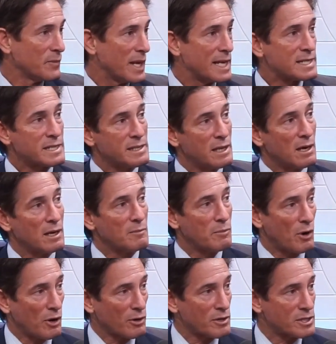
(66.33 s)
It's a
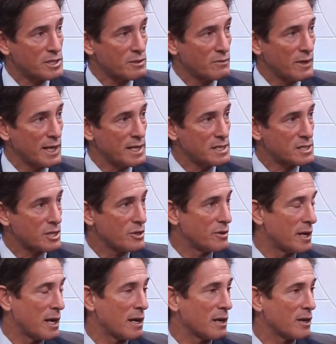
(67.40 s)
nonpartisan race, so you're
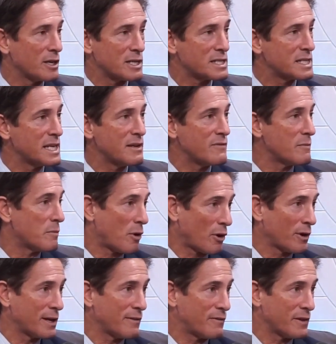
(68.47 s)
not going to see even
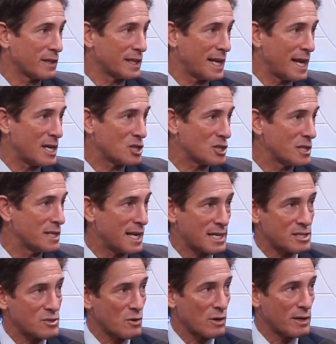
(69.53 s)
party affiliation
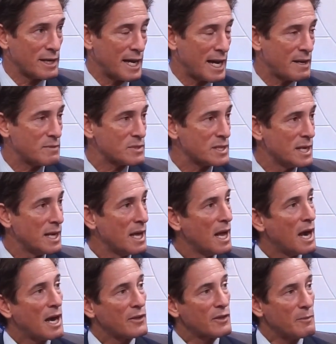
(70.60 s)
next to our names
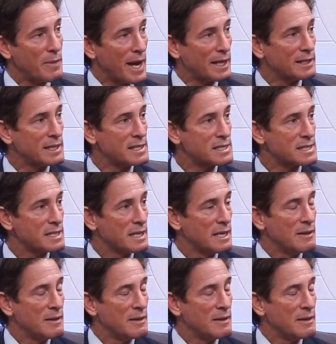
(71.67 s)
on the ballots.